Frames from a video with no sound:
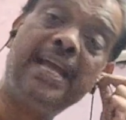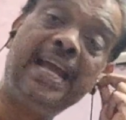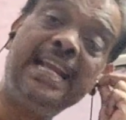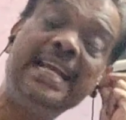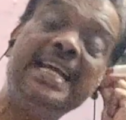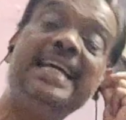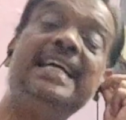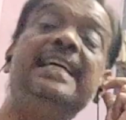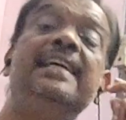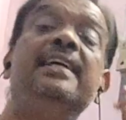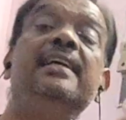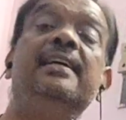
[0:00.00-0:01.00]
and
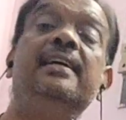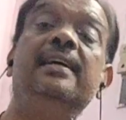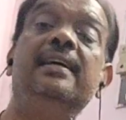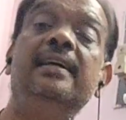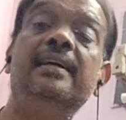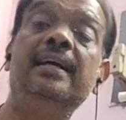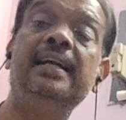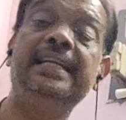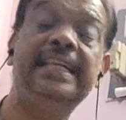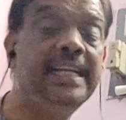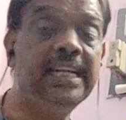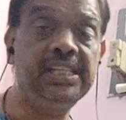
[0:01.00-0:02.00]

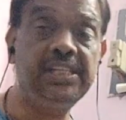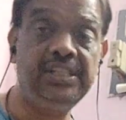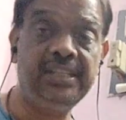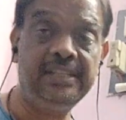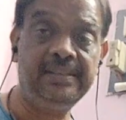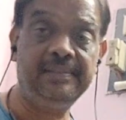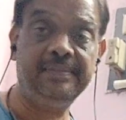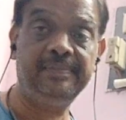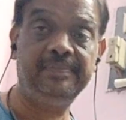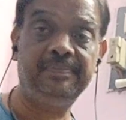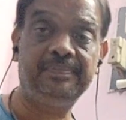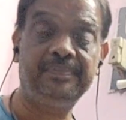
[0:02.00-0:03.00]
direction.
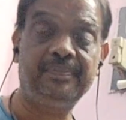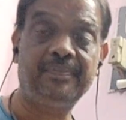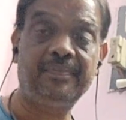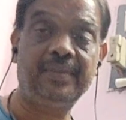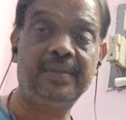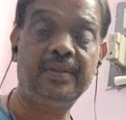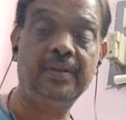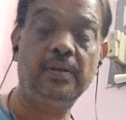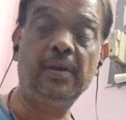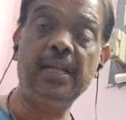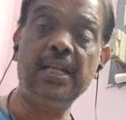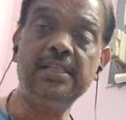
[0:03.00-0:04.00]

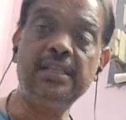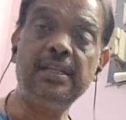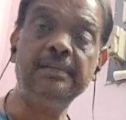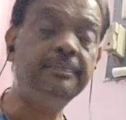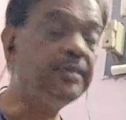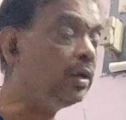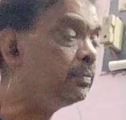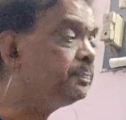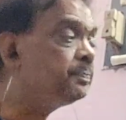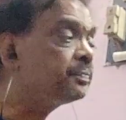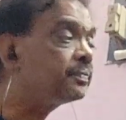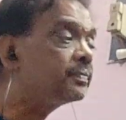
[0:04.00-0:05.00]
Okay, now children? No.
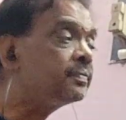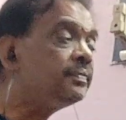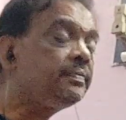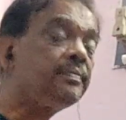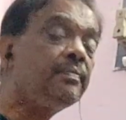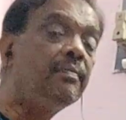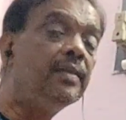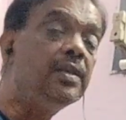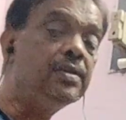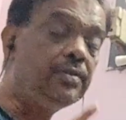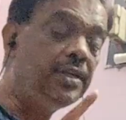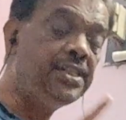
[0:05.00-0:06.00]

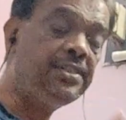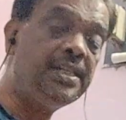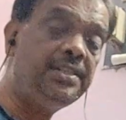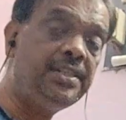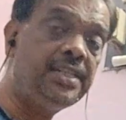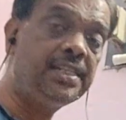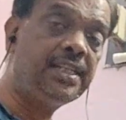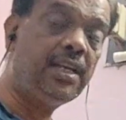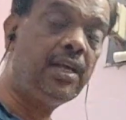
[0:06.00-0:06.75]
So distance is a